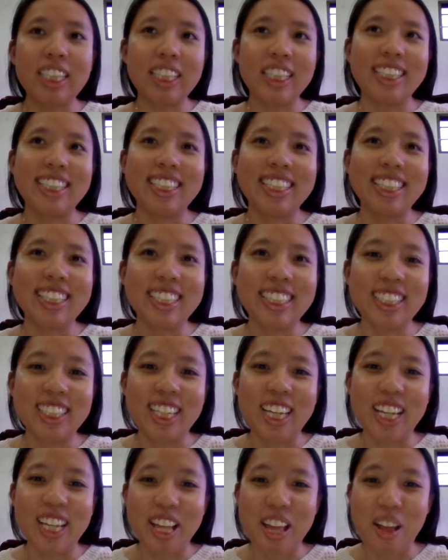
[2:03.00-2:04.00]
it
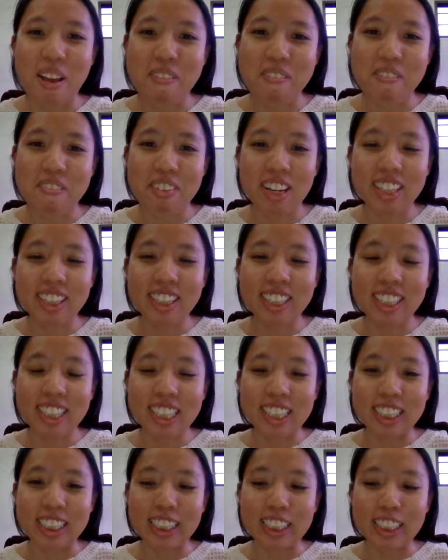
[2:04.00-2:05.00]
easy and have fun
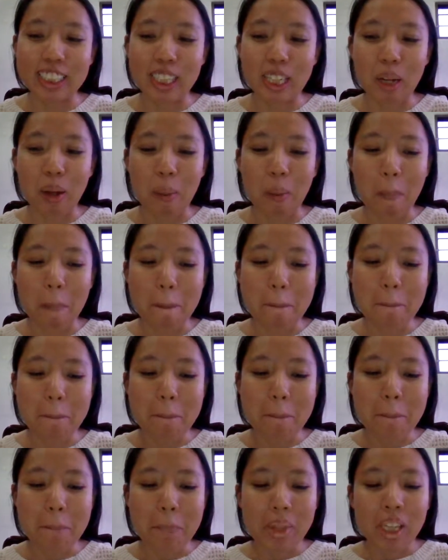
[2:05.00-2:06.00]
is
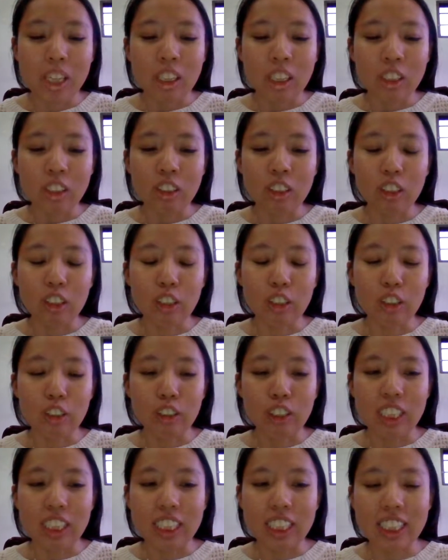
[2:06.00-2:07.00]
so
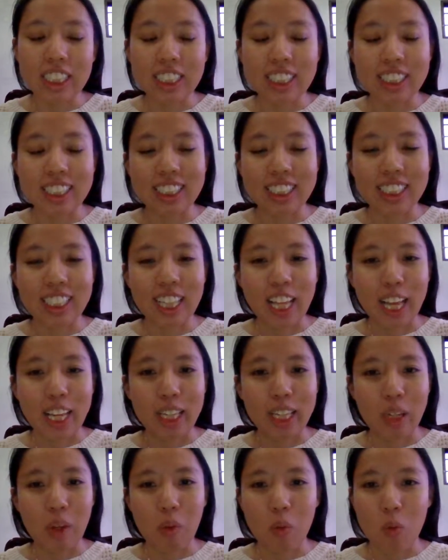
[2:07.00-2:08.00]
it is
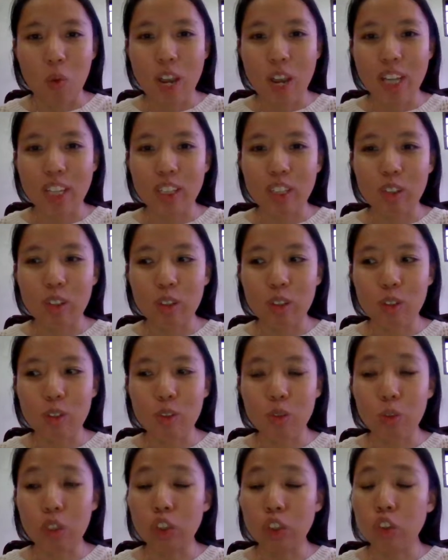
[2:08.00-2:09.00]
like when you
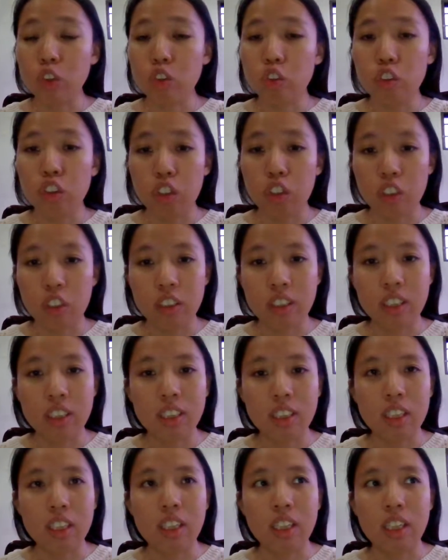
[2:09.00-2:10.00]
want to learn
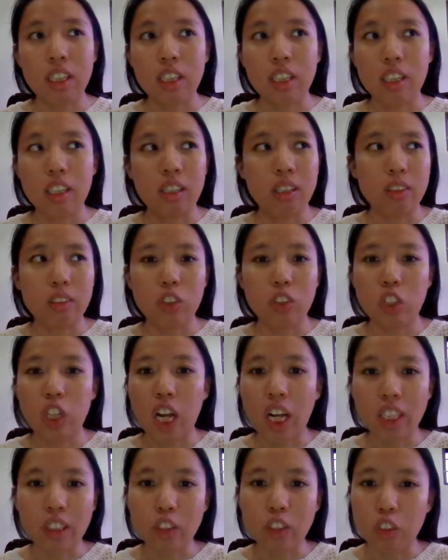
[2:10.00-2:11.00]
a
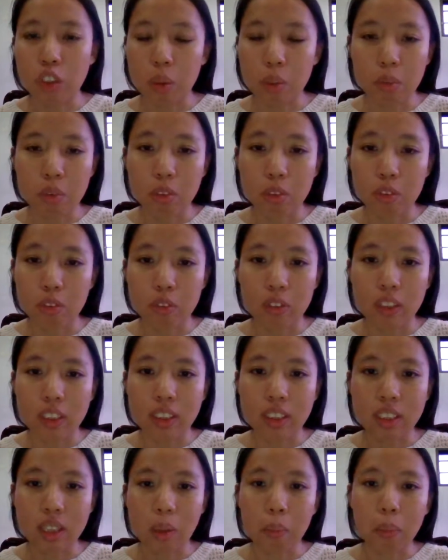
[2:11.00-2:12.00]
challenging move, for
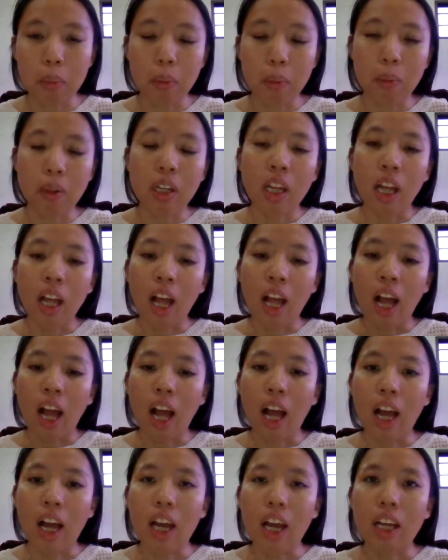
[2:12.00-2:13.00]
example.
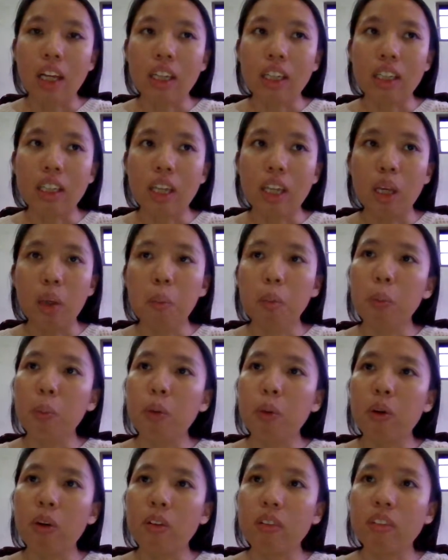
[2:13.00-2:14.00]
I came
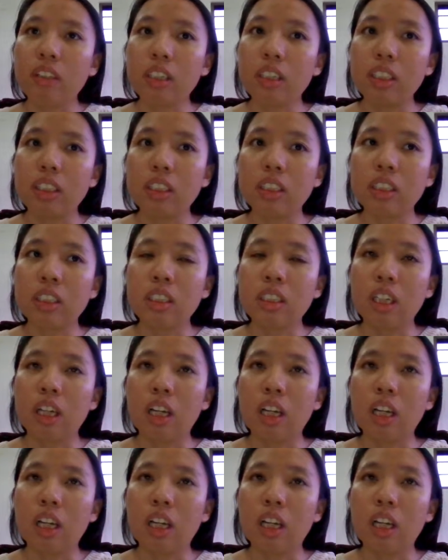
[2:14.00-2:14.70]
upon this